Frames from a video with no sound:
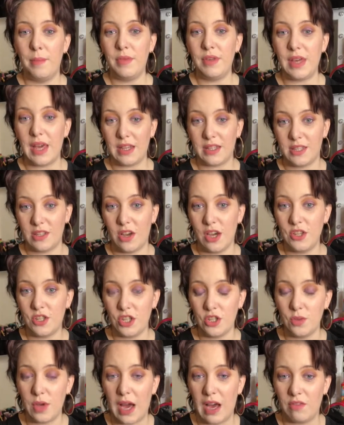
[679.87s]
Yes, I
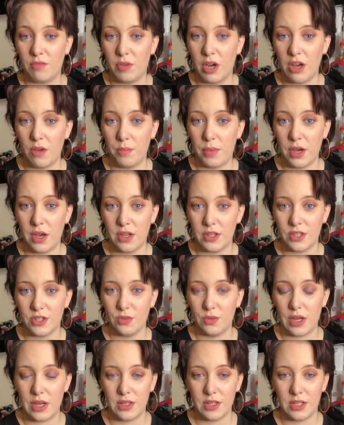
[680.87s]
do have my own
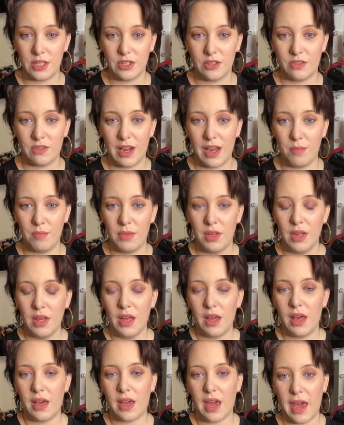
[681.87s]
personal Instagram
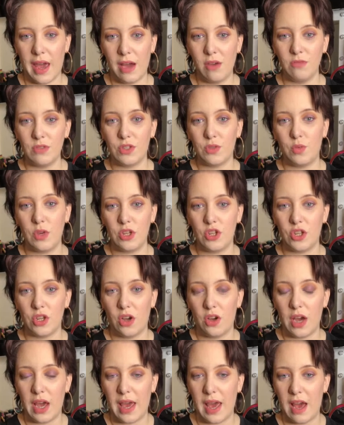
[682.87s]
account, which
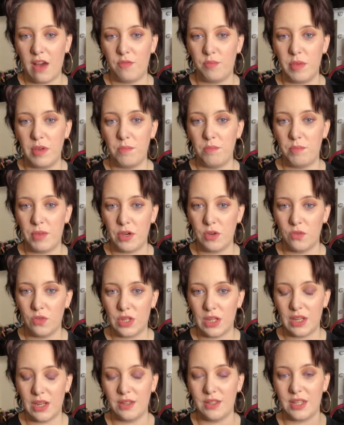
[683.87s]
I have been
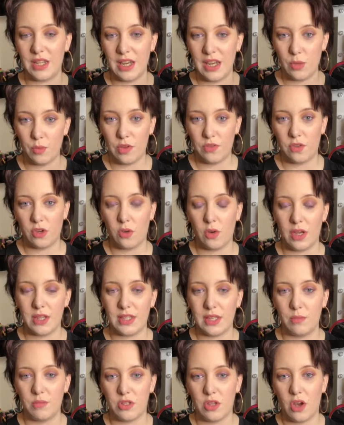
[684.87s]
building and dealing with for quite
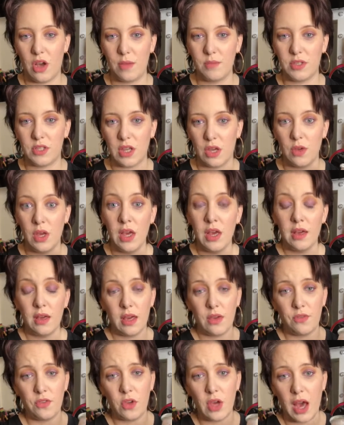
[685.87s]
some time. So
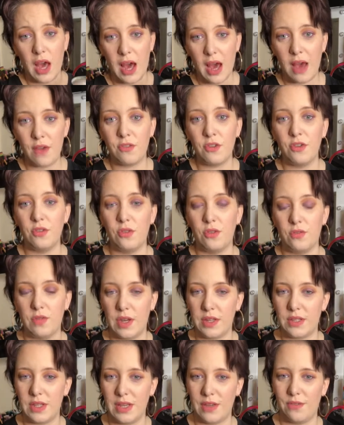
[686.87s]
if you haven't
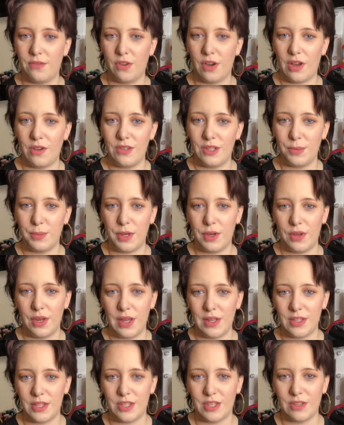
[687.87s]
already followed me on
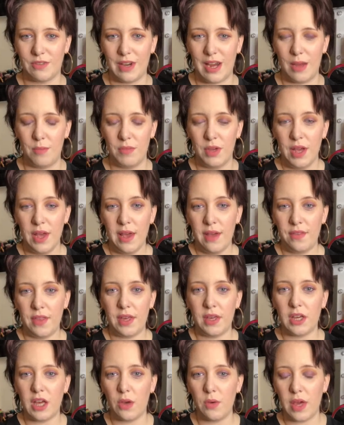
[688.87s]
Instagram,
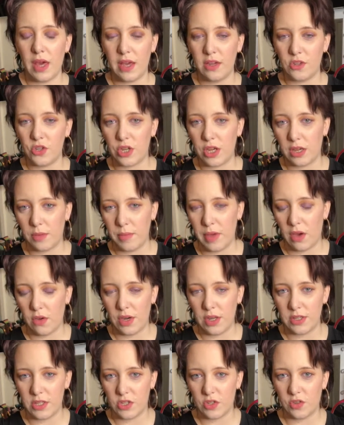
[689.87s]
then go ahead, check me out
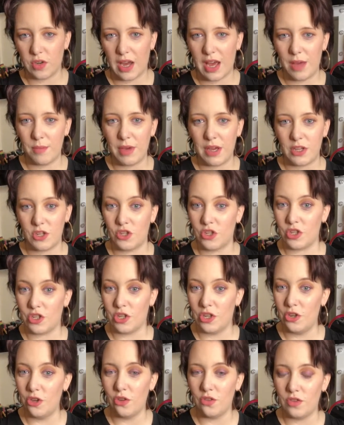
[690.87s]
on Instagram. It's
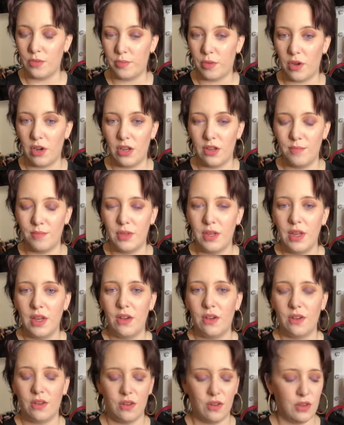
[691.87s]
just Laura Bollum
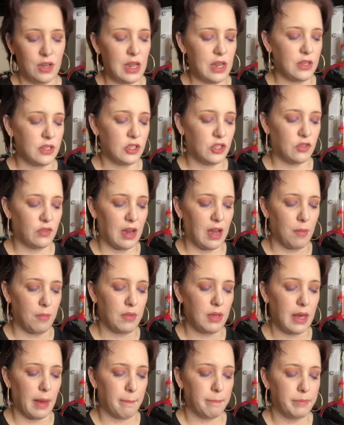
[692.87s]
on
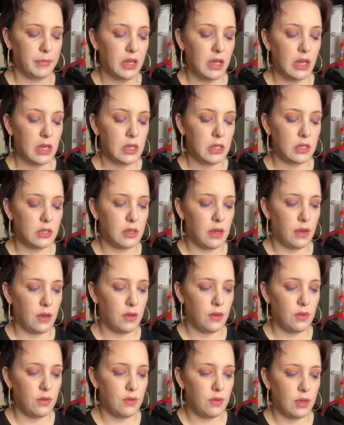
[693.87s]
Instagram. Yeah,
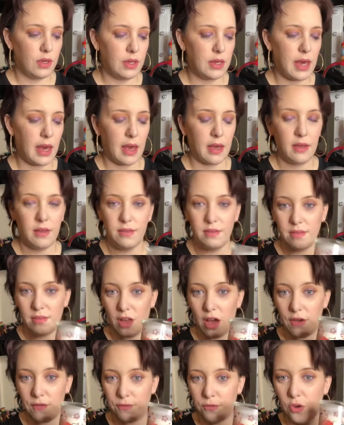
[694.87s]
so yeah,
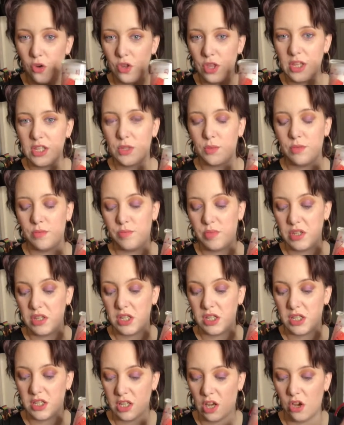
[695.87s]
I thought this would be
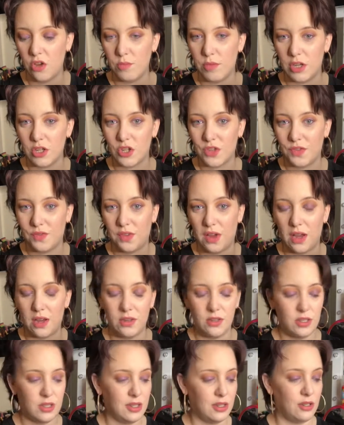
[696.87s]
so much
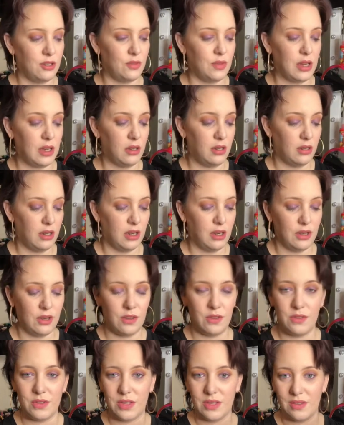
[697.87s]
fun to
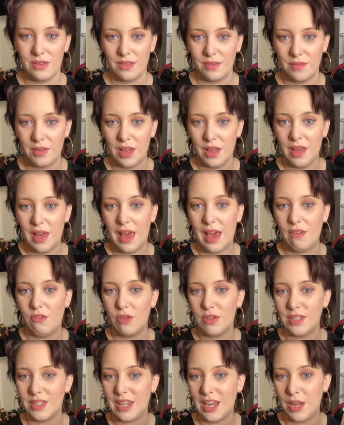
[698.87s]
include.
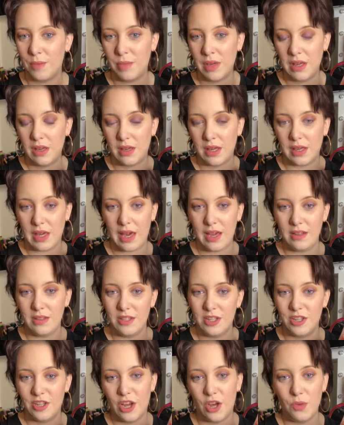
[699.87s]
Everyone's going to be
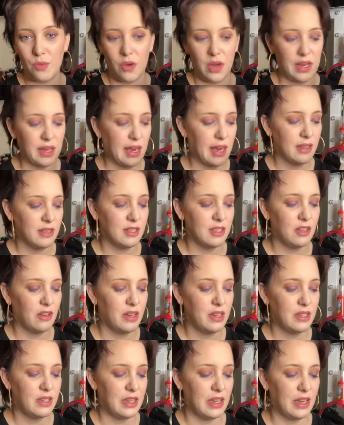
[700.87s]
keen to know what I get
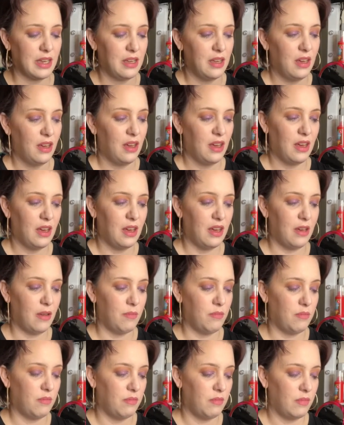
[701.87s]
inside here.
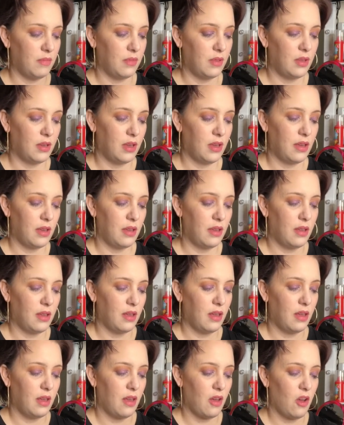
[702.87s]

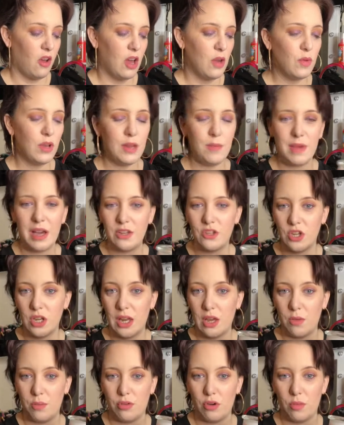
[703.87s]
I would
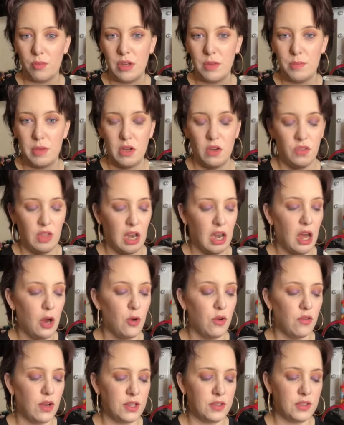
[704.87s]
imagine it'll probably be on the
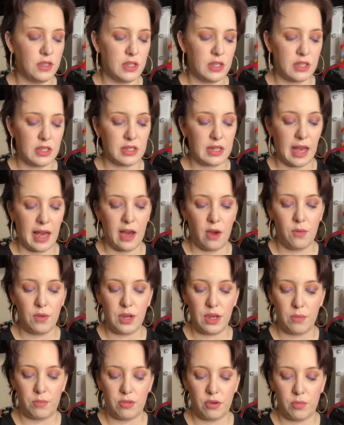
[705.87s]
lower end of the scale,
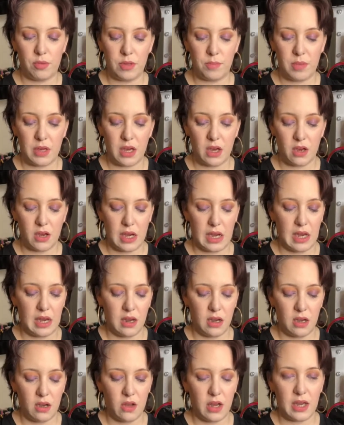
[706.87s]
and it'll probably be highly
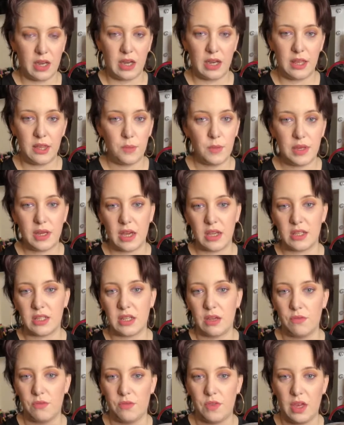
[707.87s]
unlikely that we get
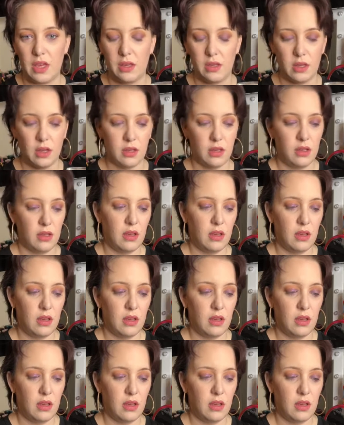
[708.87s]
something